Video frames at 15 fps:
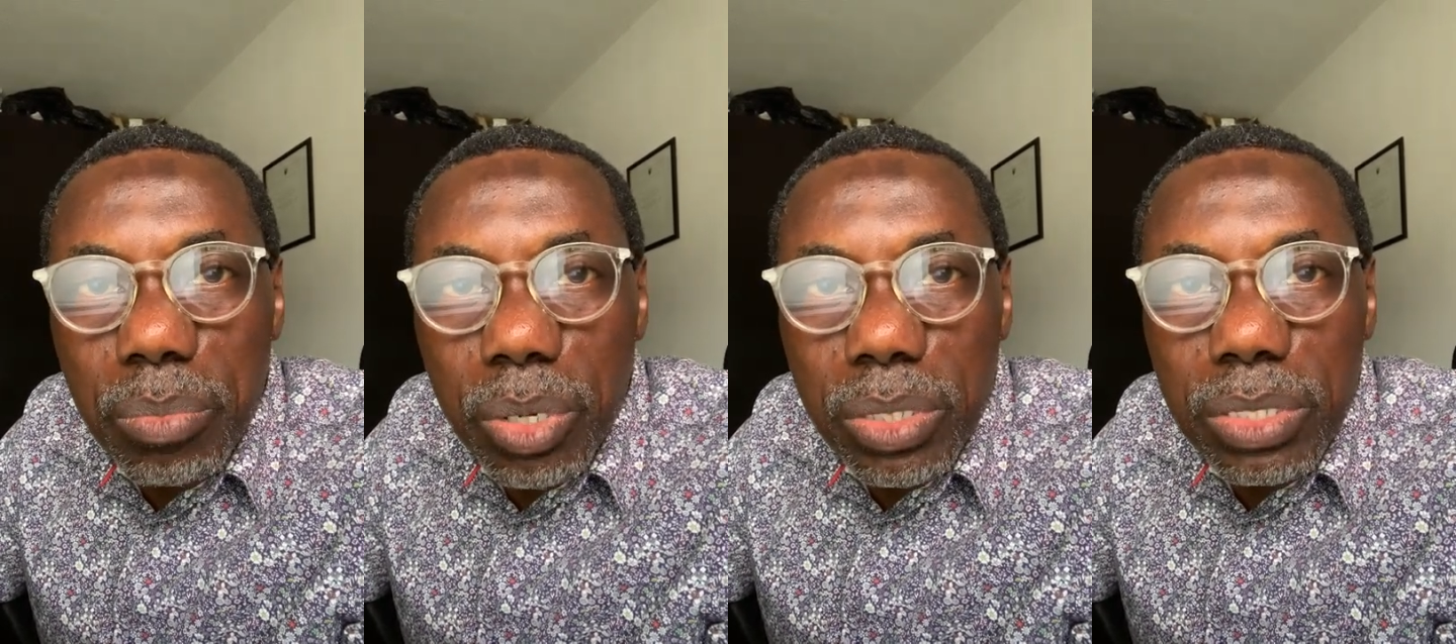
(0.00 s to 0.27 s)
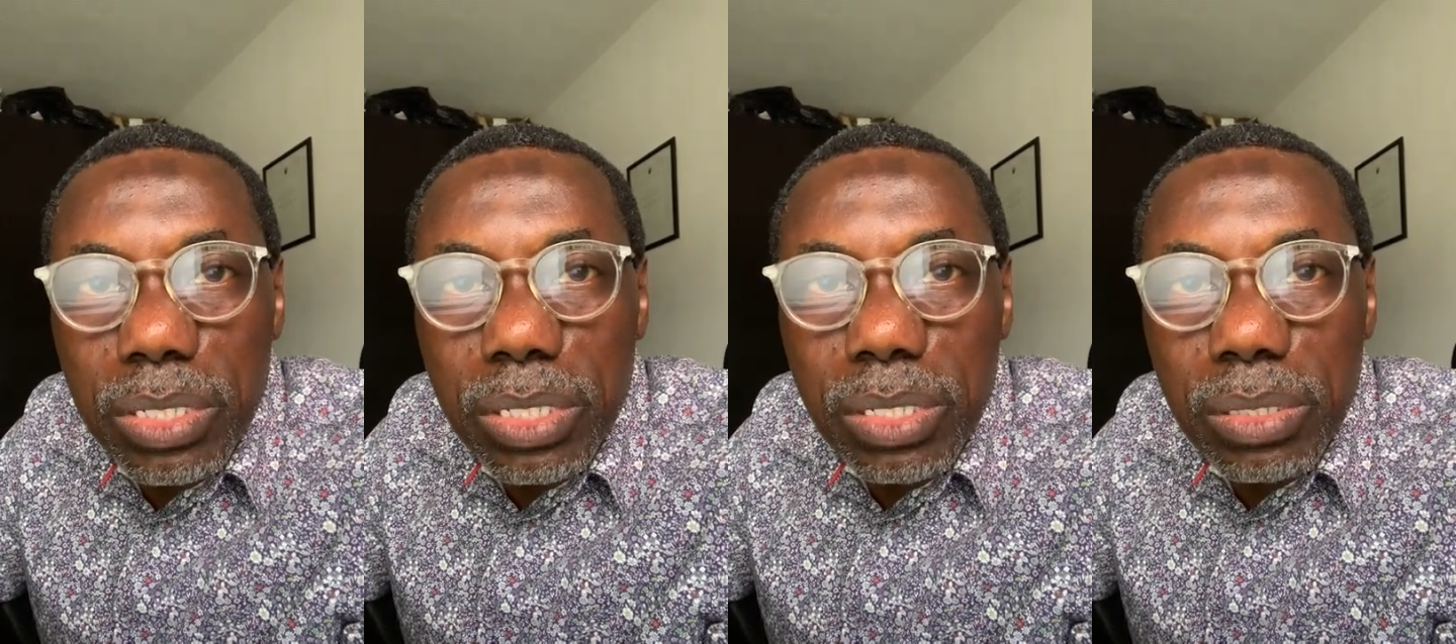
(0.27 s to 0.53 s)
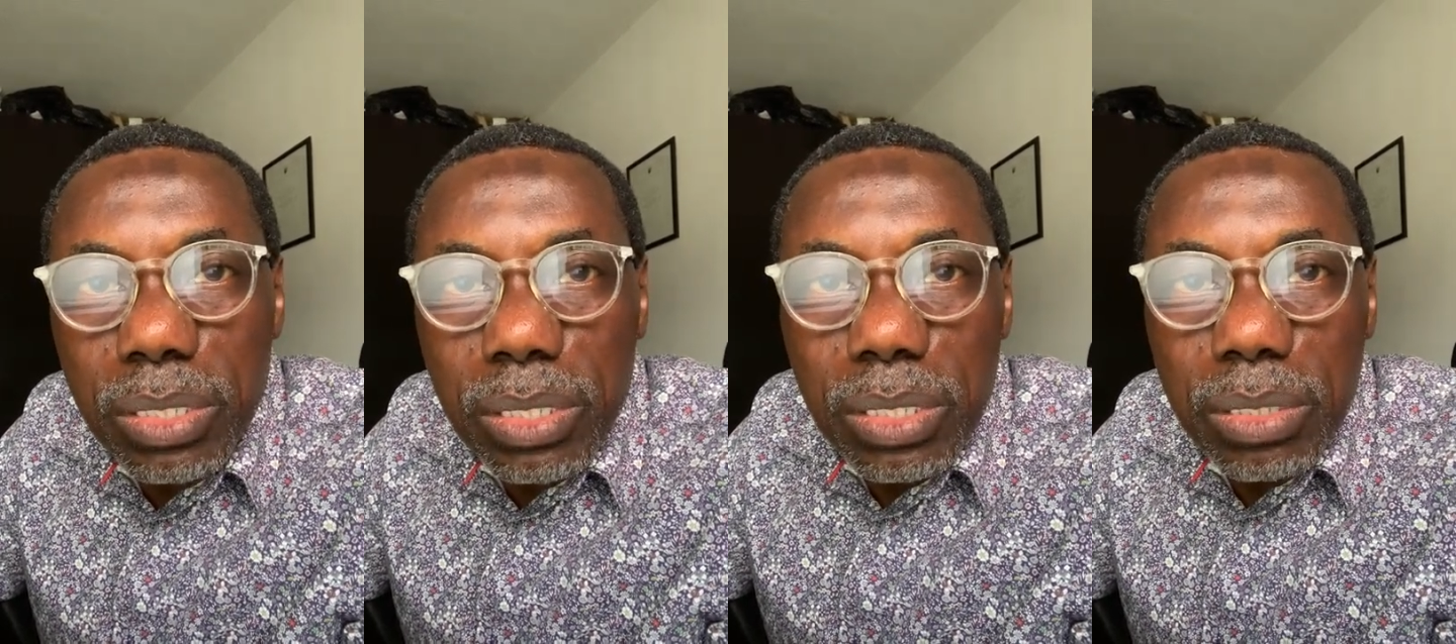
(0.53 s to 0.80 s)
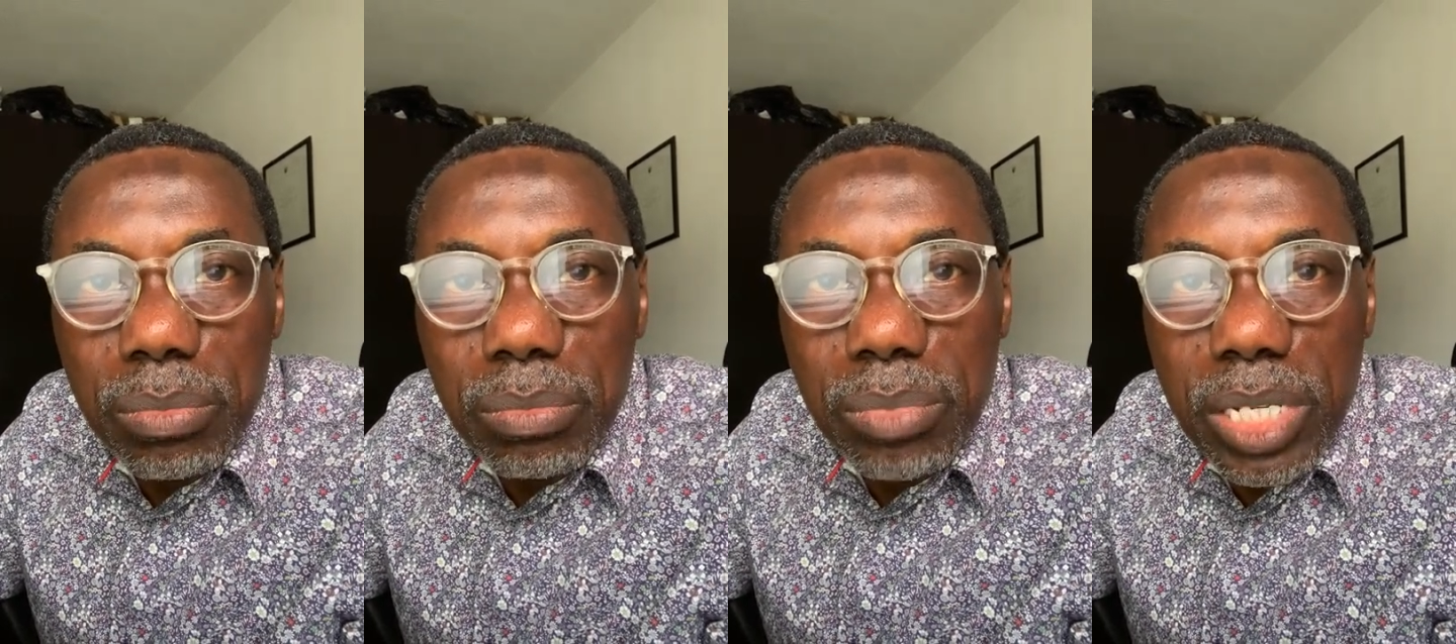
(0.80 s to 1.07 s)
but
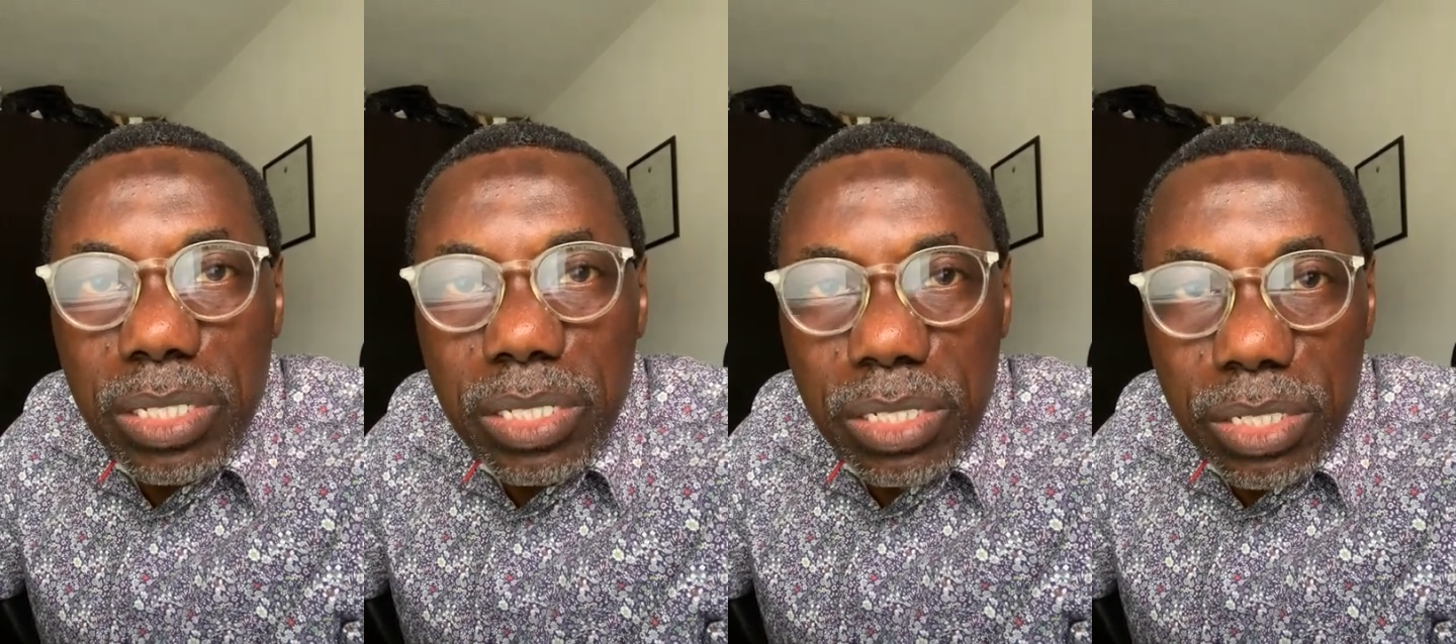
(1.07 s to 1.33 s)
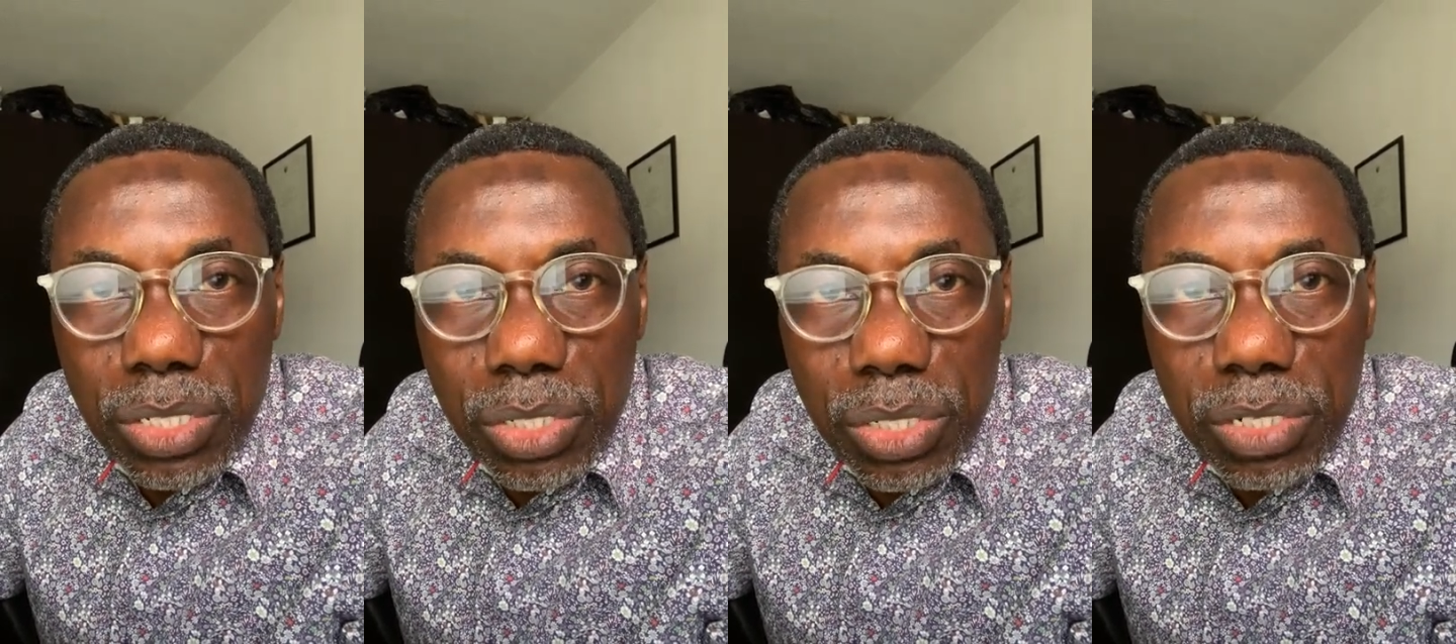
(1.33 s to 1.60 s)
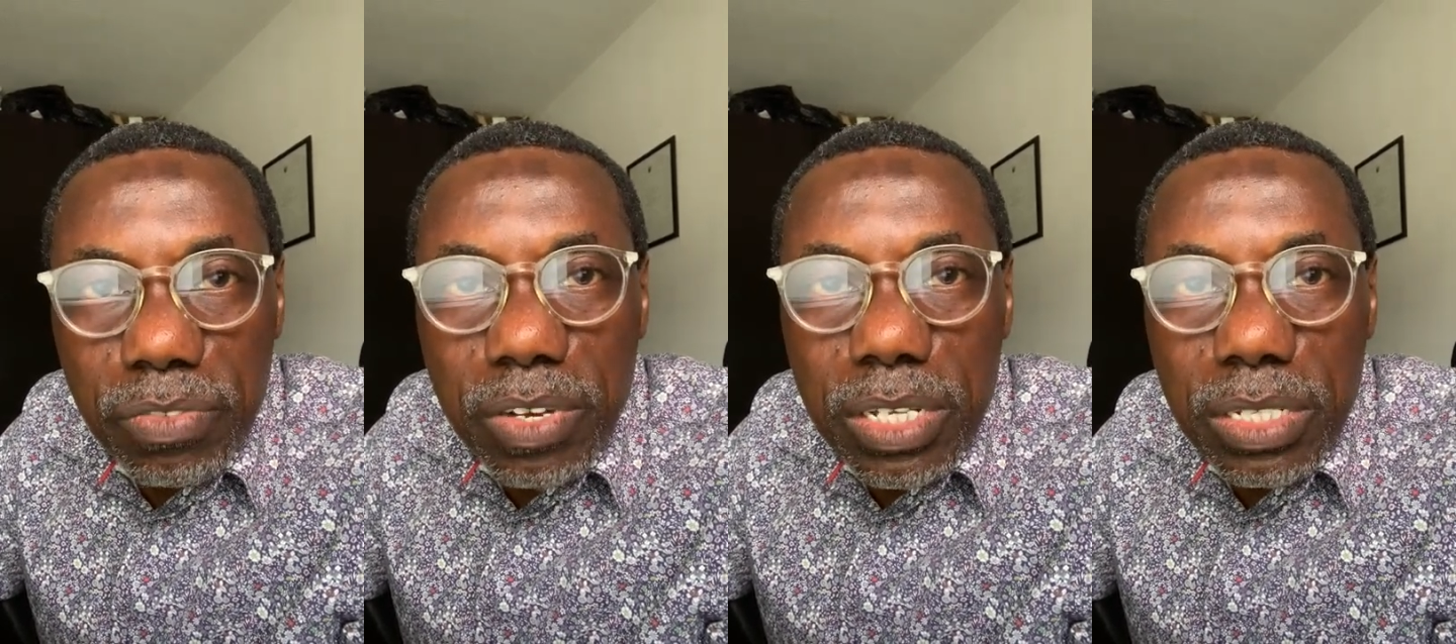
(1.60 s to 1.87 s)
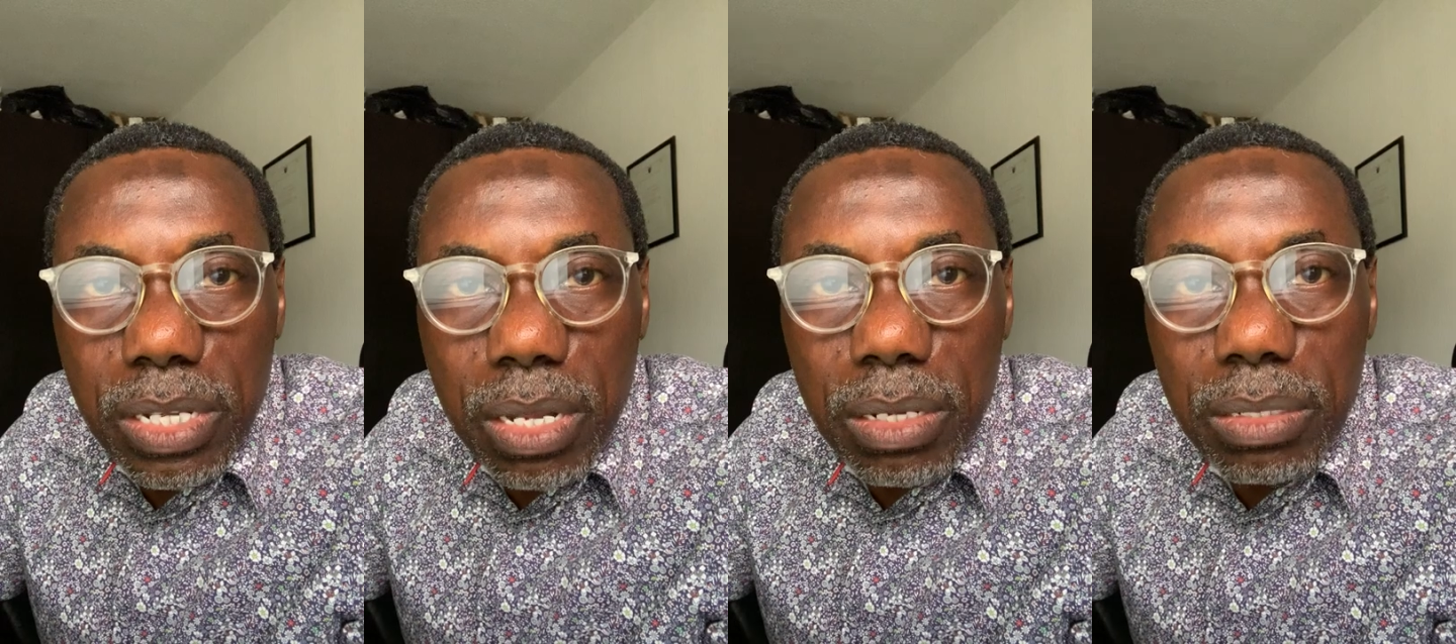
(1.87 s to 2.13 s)
the message is
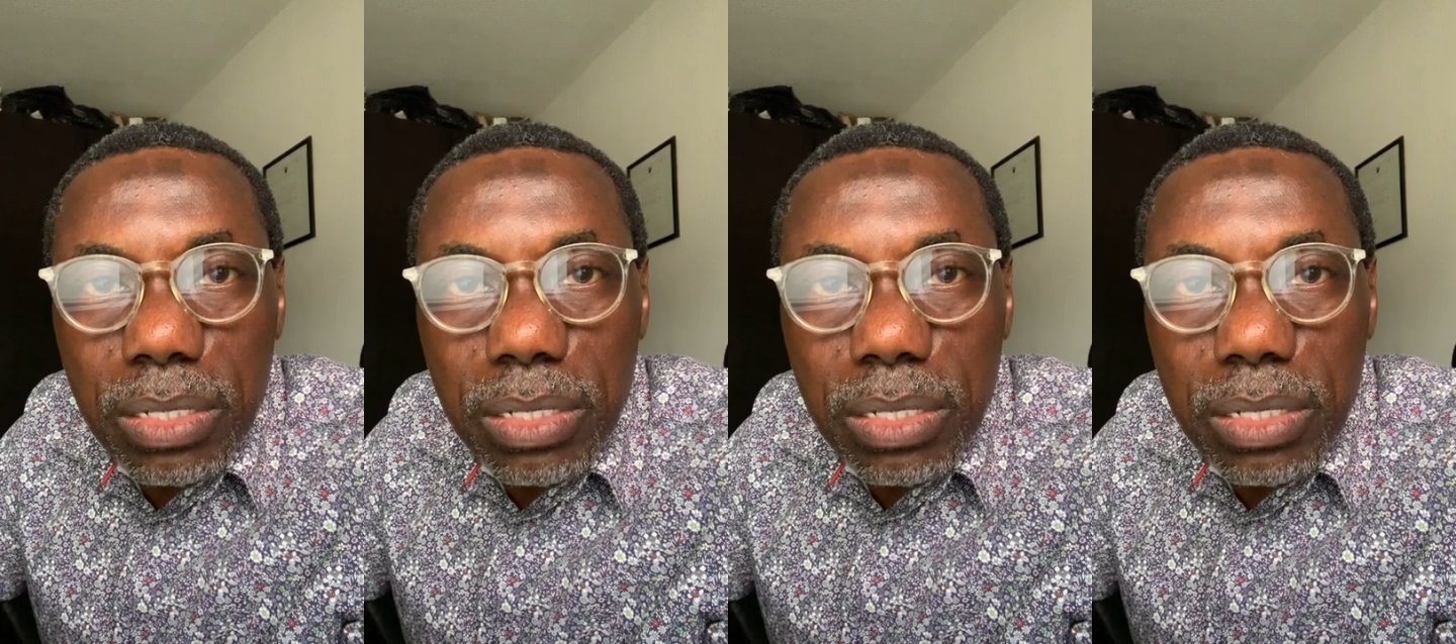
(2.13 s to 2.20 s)
universal